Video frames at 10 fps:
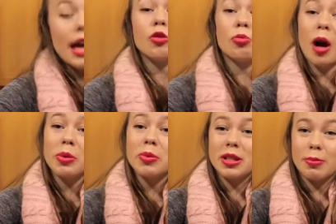It would
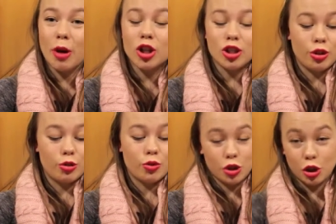probably be smart
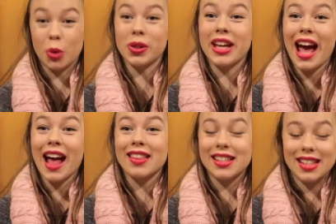to slowly
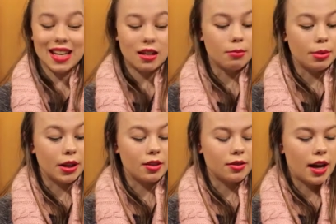add this in,
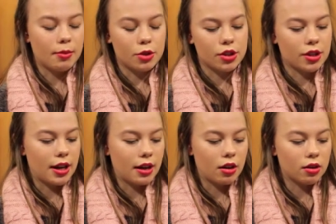but I'm just
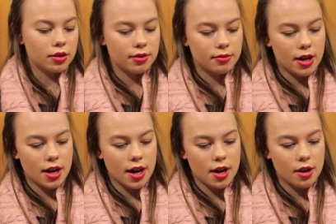gonna...
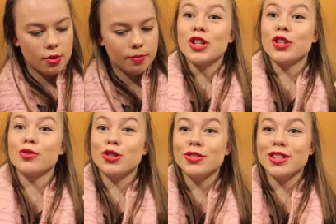So
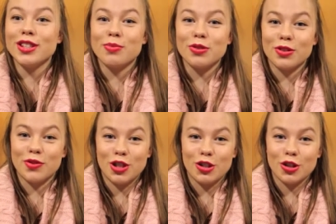two teaspoons of
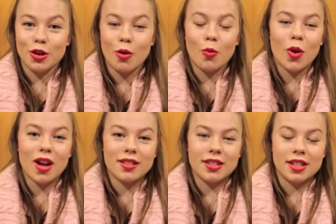ginger,
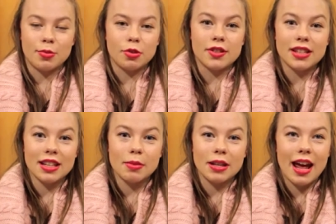one teaspoon of
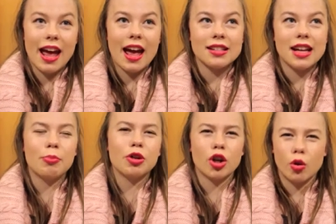cinnamon, and
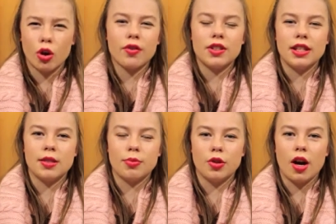I put a quarter of a
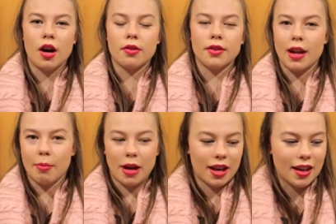teaspoon of
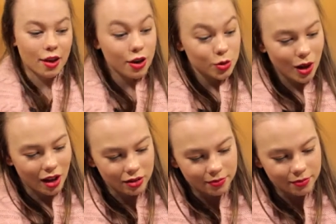nutmeg in there as well.